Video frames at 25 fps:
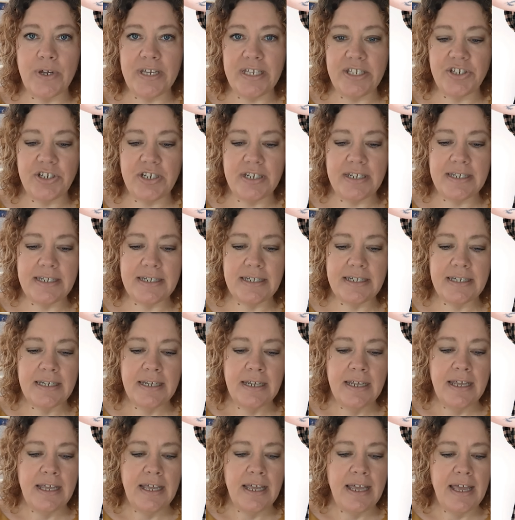inches
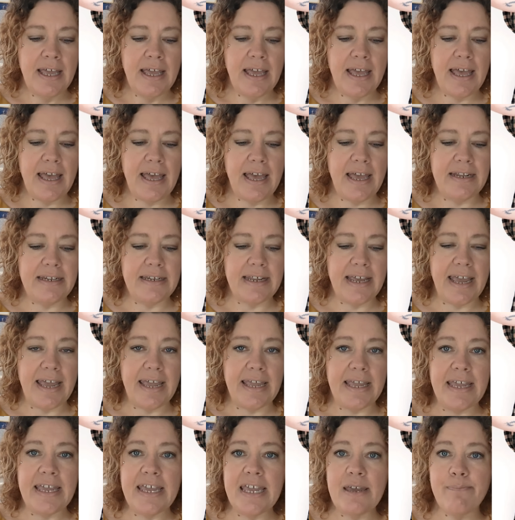and
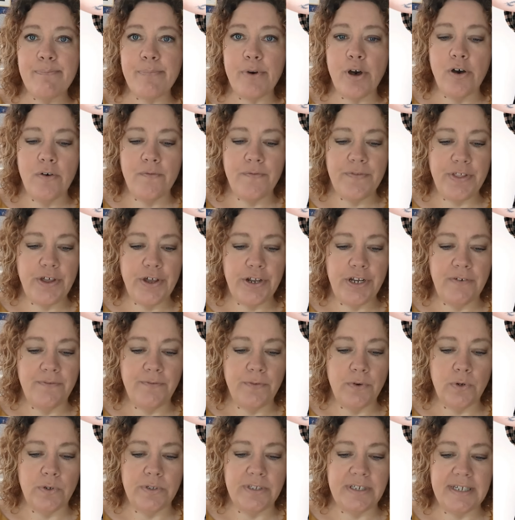a hip of
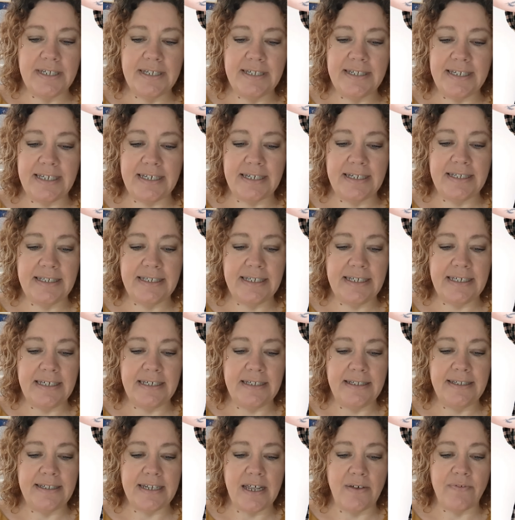34 to
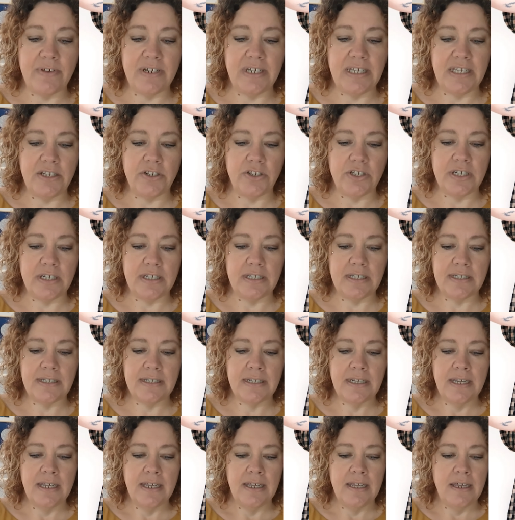67
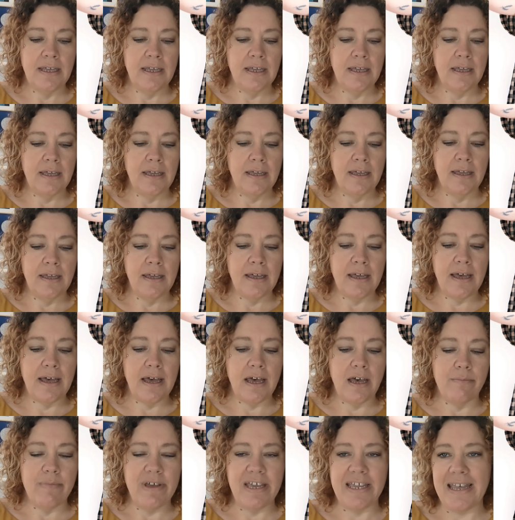inches.
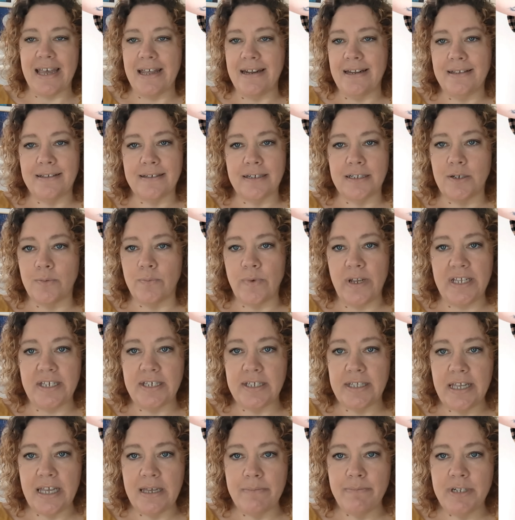Again, it doesn't
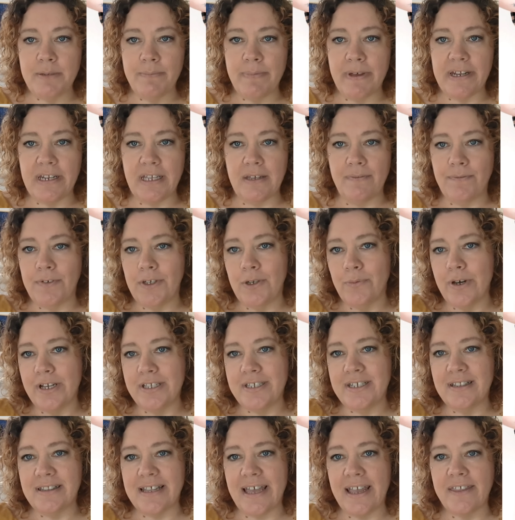reach the hips, but if you were
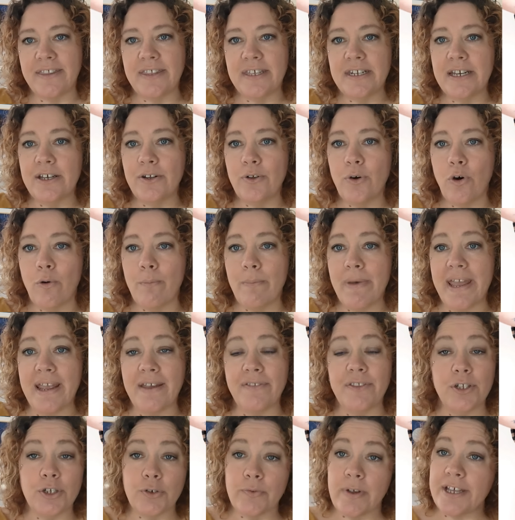to lengthen it or
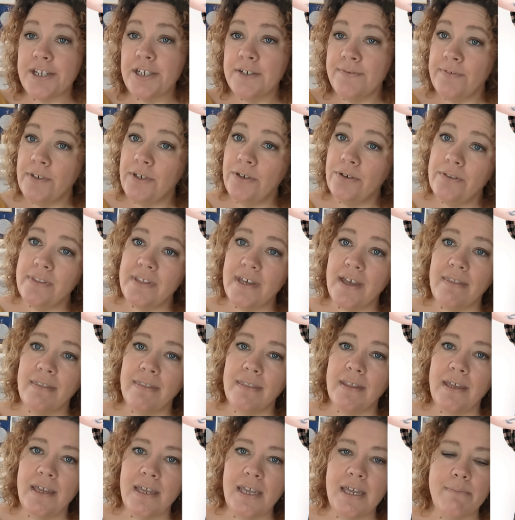make the dress view, then
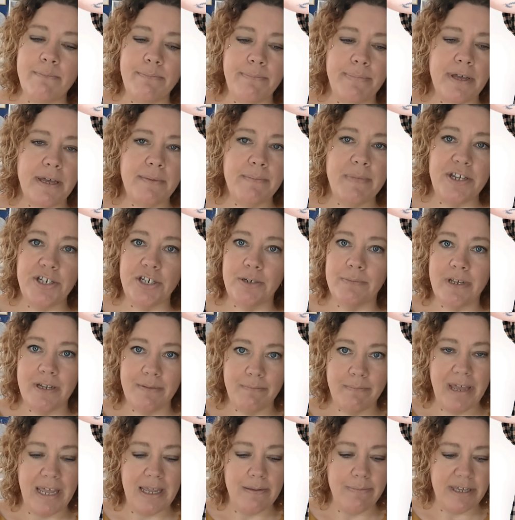the hip
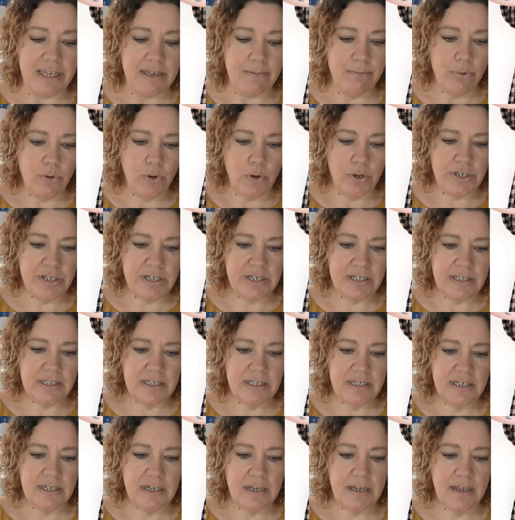measurement may be
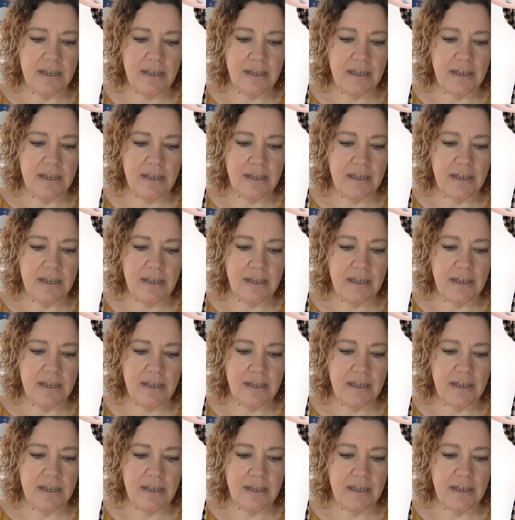important.